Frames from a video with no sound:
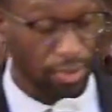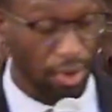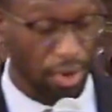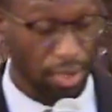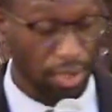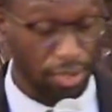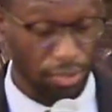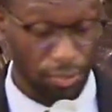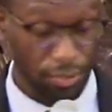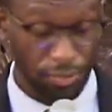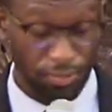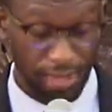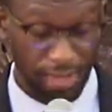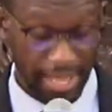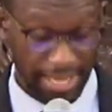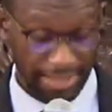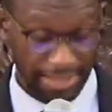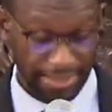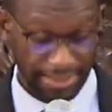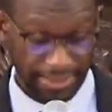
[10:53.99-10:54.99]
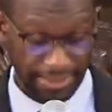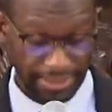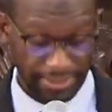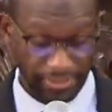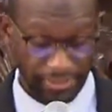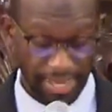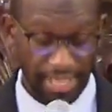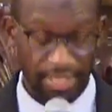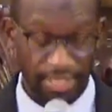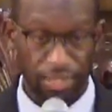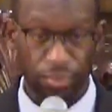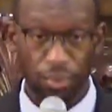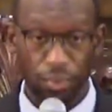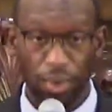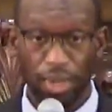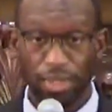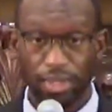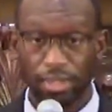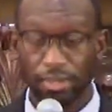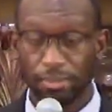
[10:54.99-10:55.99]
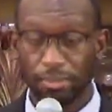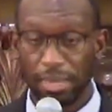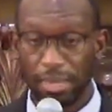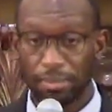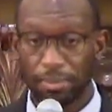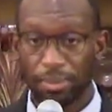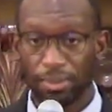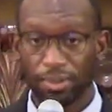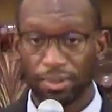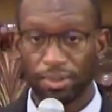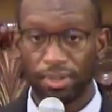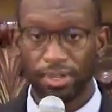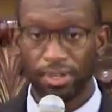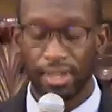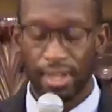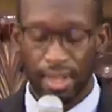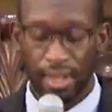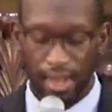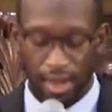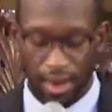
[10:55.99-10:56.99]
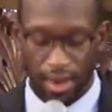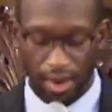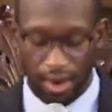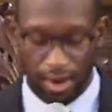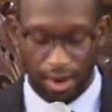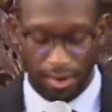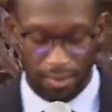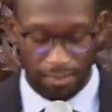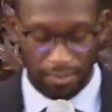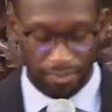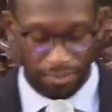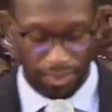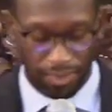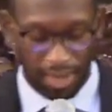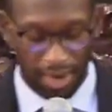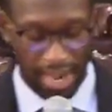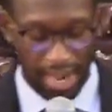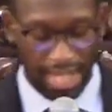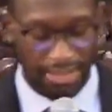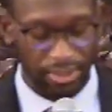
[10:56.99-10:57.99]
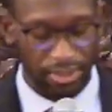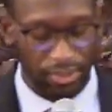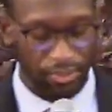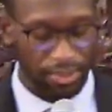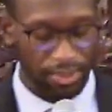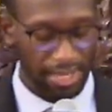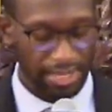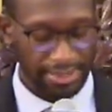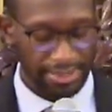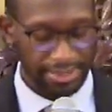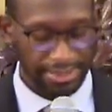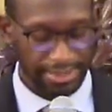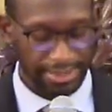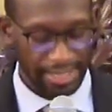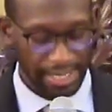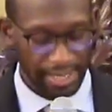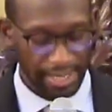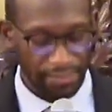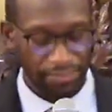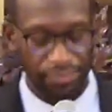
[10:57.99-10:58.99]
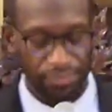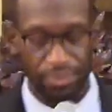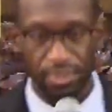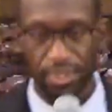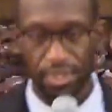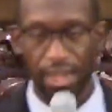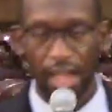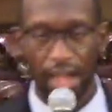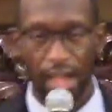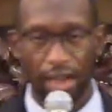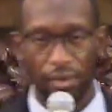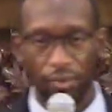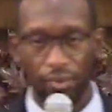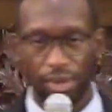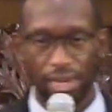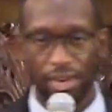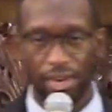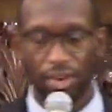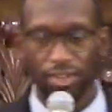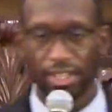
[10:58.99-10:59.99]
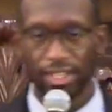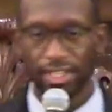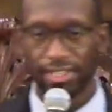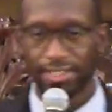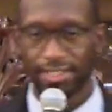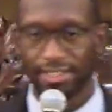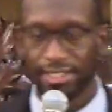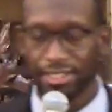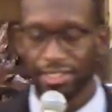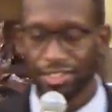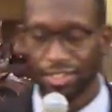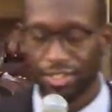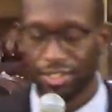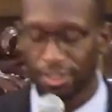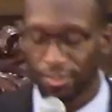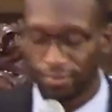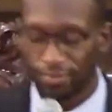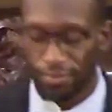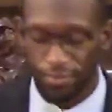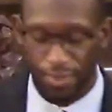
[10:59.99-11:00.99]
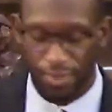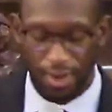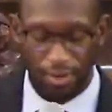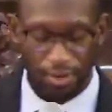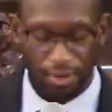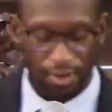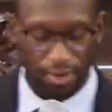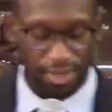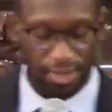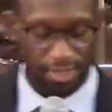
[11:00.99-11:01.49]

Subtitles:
gone through phases. Phase one, the people are they're at the Red Sea. We know that decision of Pharaoh. He